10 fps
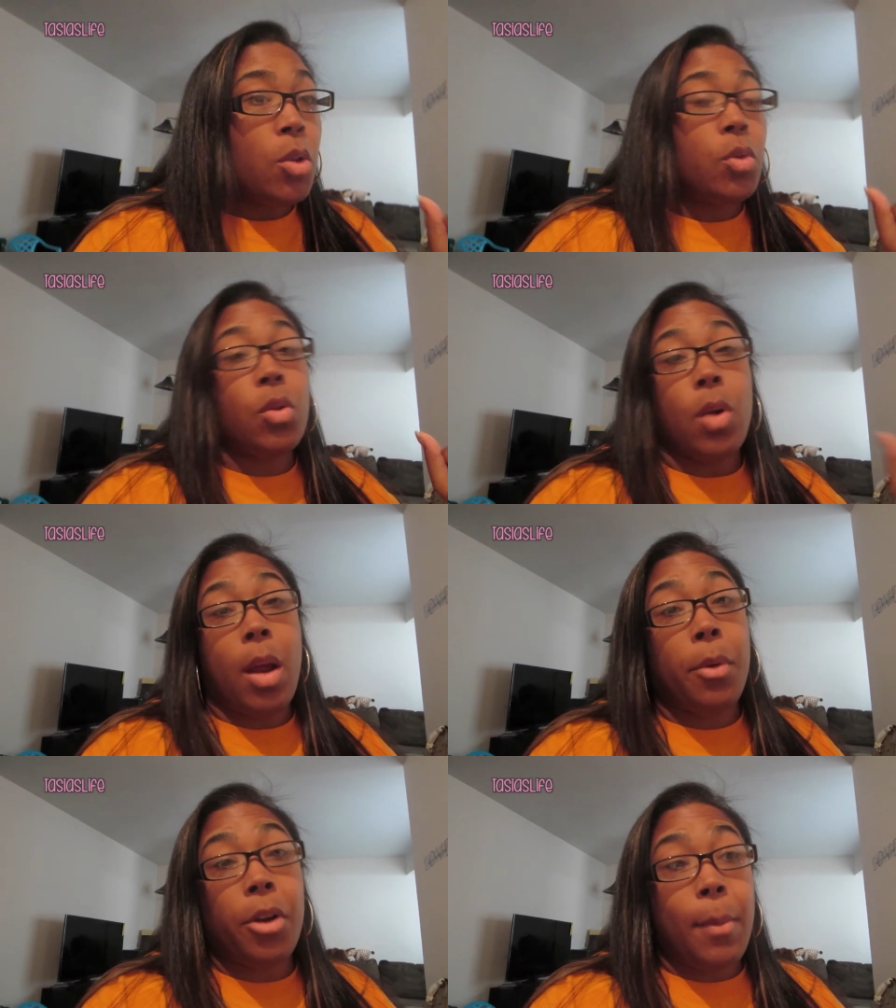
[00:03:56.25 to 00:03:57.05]
so
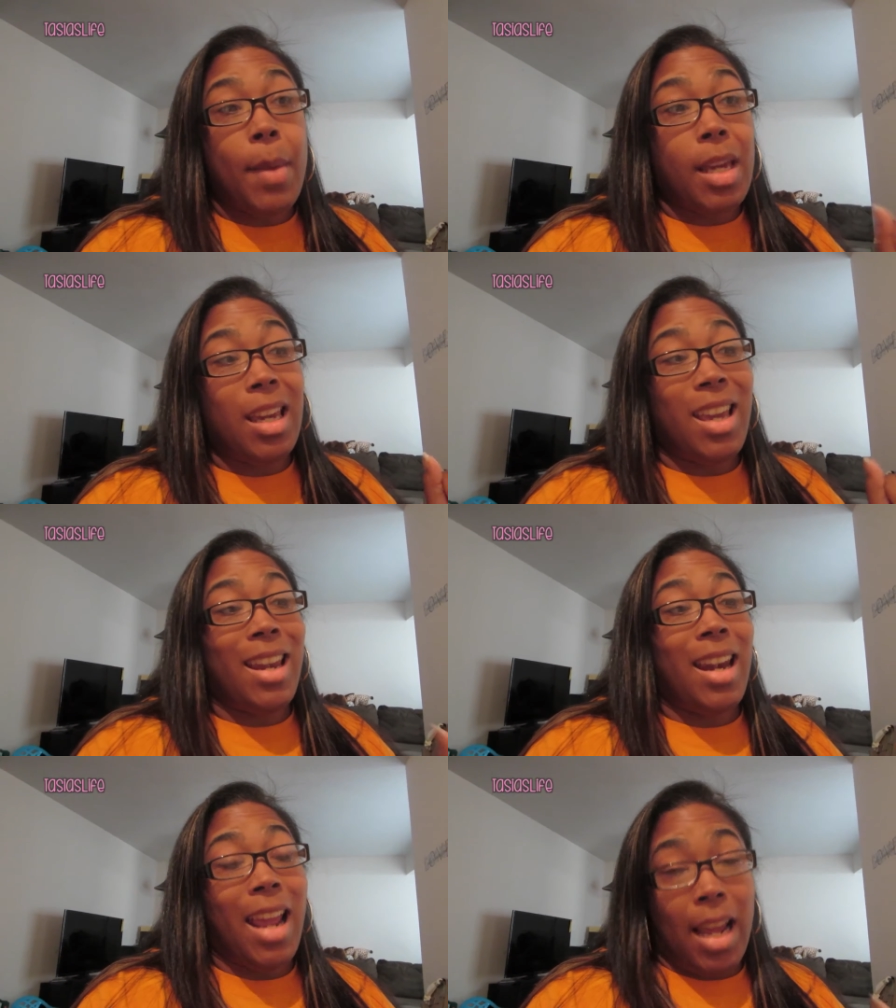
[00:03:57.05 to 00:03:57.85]
now we're gonna make
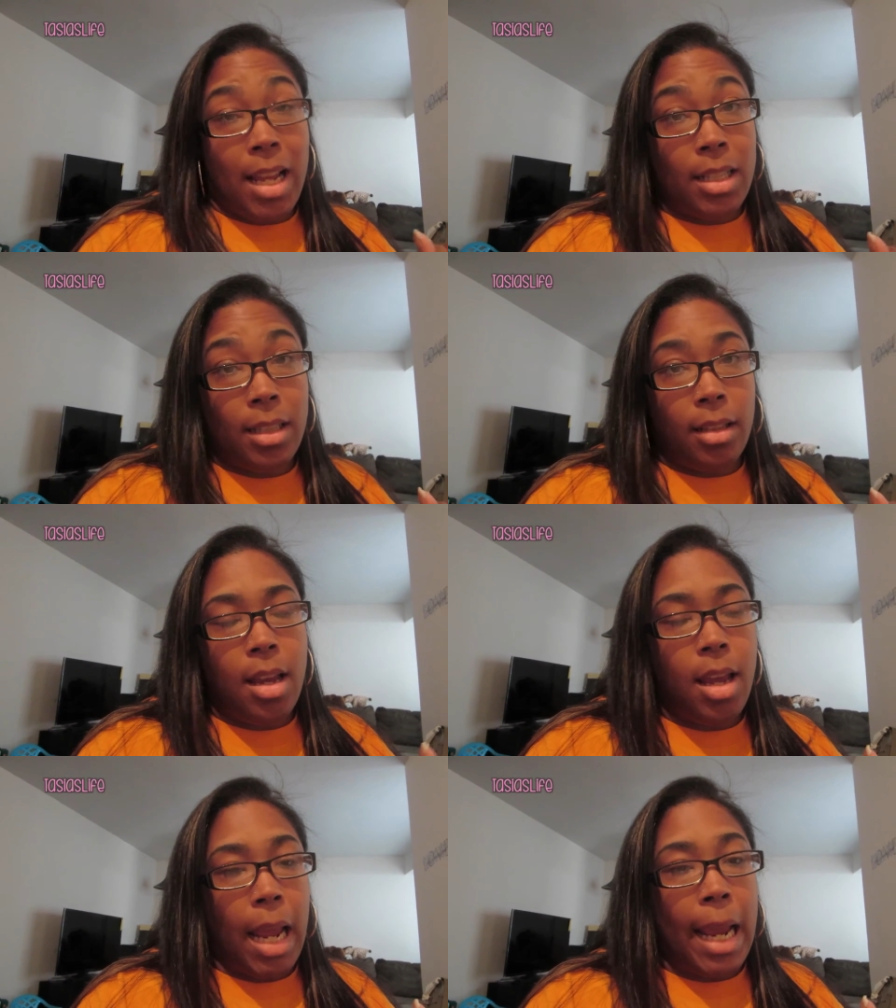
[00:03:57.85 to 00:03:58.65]
an ant.
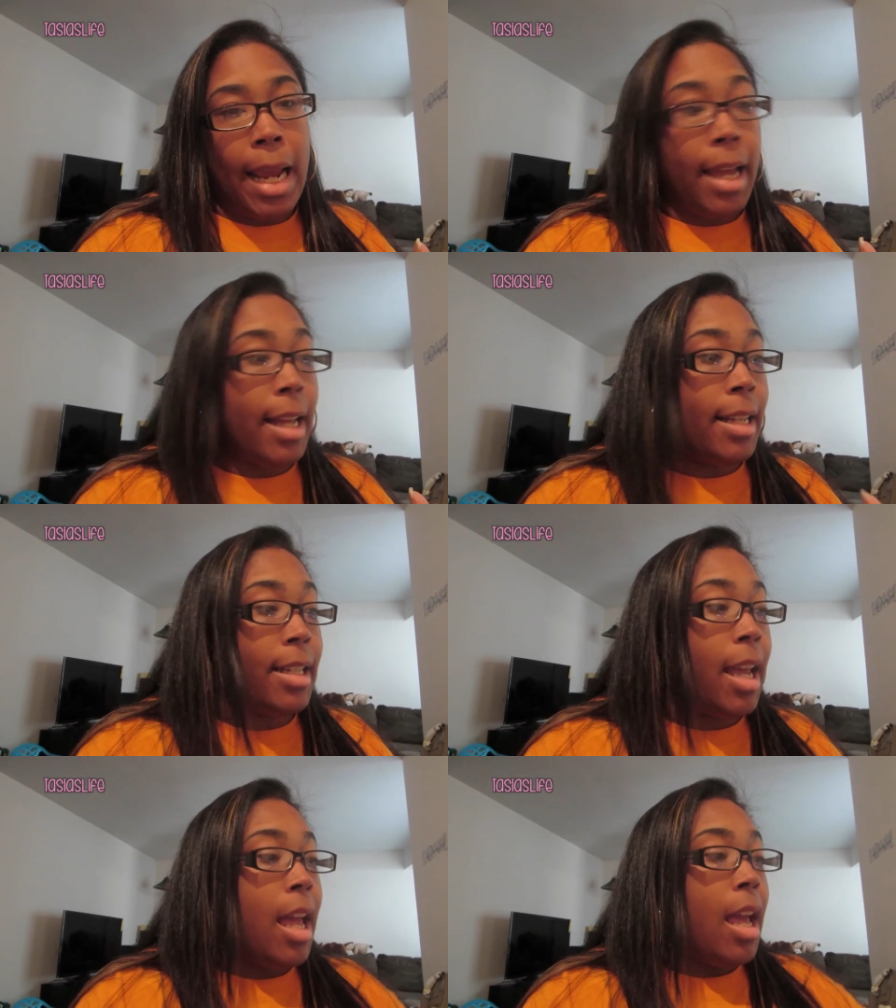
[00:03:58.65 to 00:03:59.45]

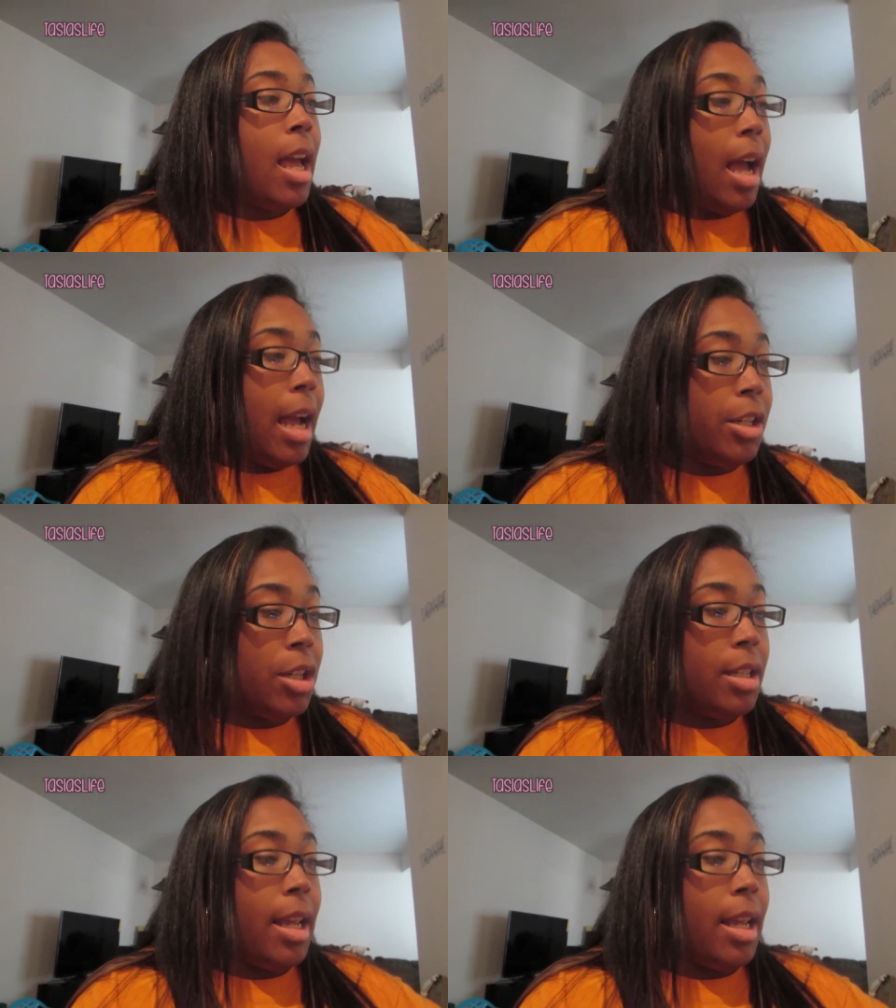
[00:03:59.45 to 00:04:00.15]
And I just